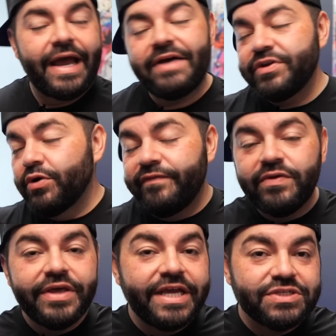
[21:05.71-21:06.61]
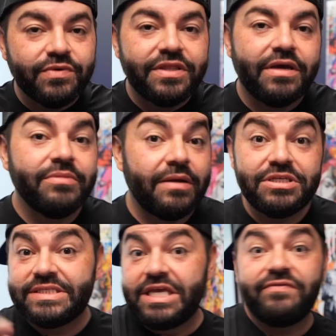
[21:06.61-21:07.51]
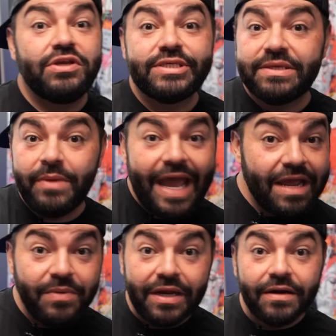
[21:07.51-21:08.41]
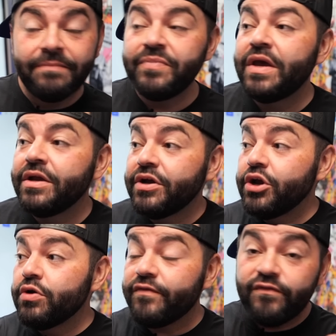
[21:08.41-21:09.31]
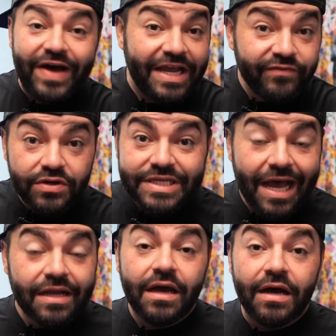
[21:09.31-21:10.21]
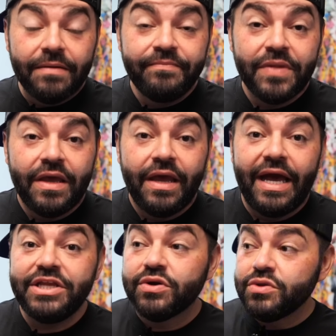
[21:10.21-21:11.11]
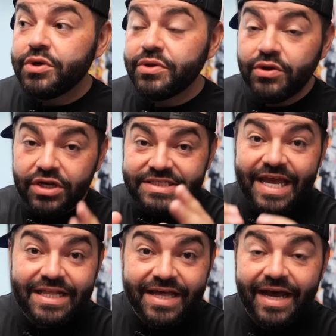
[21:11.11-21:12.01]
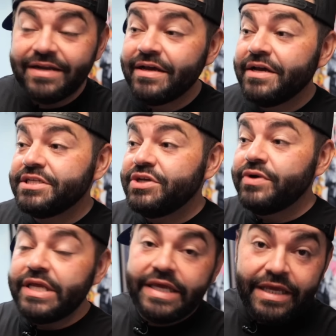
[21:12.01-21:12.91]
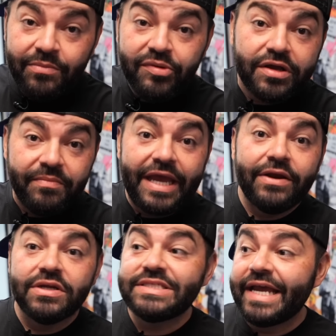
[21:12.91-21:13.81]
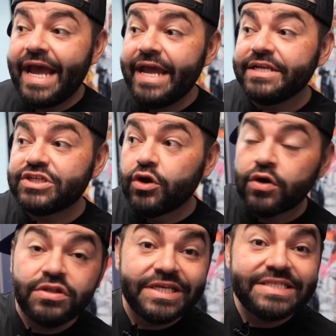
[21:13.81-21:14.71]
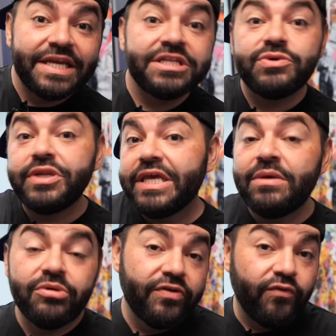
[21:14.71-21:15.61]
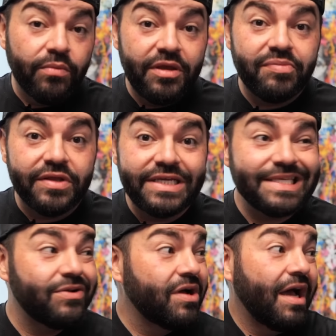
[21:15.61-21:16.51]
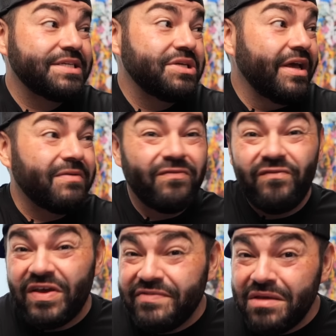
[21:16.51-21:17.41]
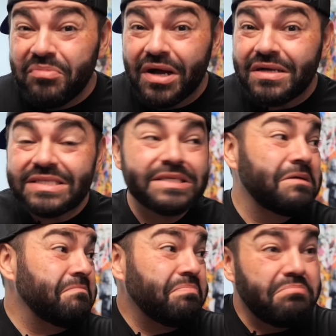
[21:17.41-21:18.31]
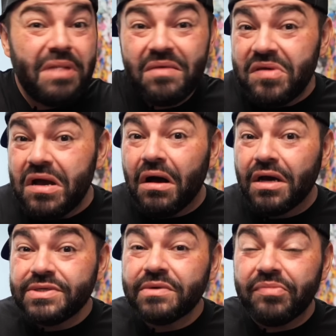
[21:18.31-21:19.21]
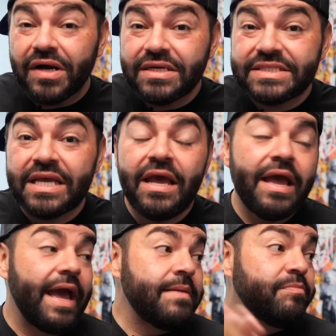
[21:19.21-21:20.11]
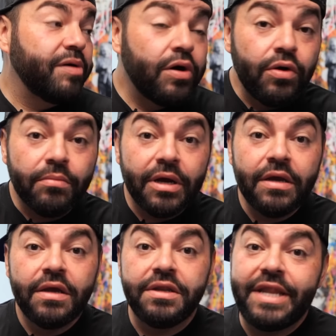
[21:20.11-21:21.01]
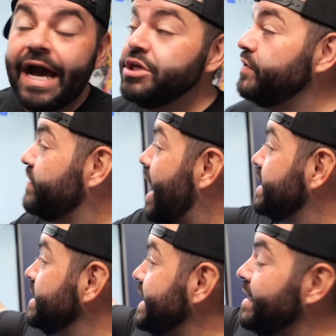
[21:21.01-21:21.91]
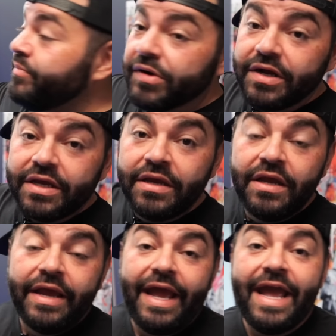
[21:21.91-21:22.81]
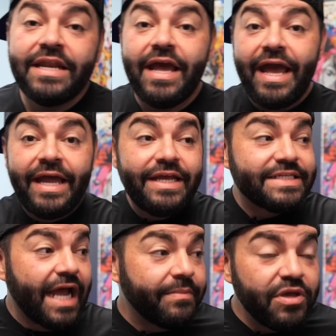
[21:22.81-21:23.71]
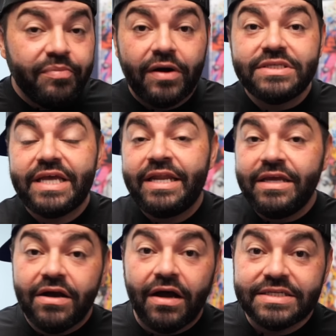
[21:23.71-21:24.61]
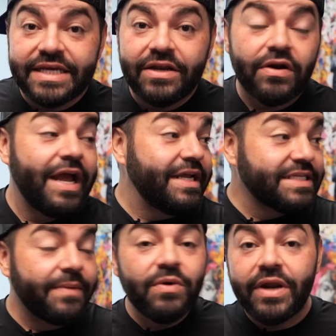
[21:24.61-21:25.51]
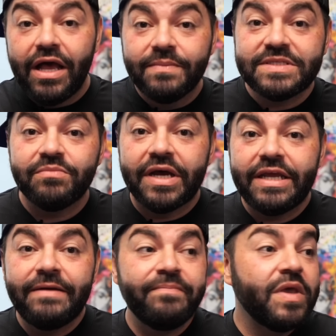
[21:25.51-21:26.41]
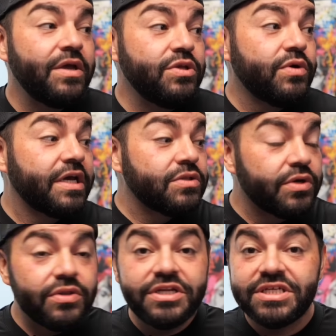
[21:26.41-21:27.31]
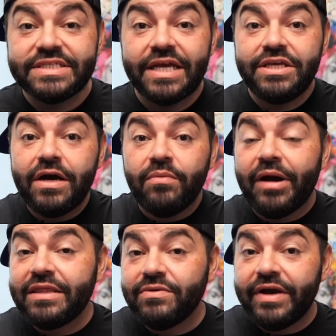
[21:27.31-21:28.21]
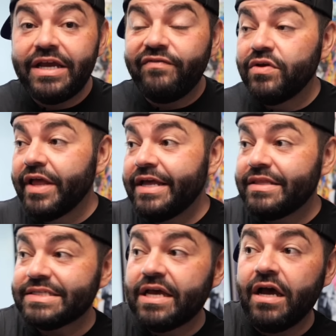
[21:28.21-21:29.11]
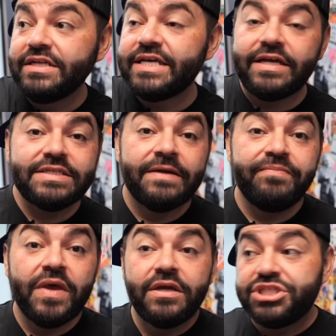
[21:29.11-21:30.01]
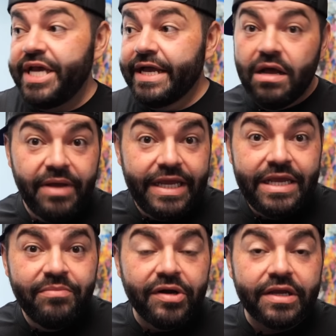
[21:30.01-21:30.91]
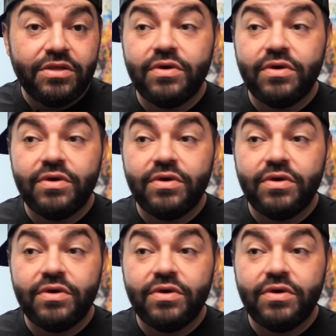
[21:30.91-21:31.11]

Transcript: I have no affiliation with them, but I'm just giving you some game here. You're gonna go to Fiverr.com and you're literally gonna take that to an ebook maker and say, hey, turn this into an ebook for me, please. It'll cost you like 50 bucks, maybe 100 bucks, and boom, now you've got an ebook. And anytime you post any content or anytime you wanna help somebody, you can literally just say, yo, by the way, if you like this content, check out my ebook.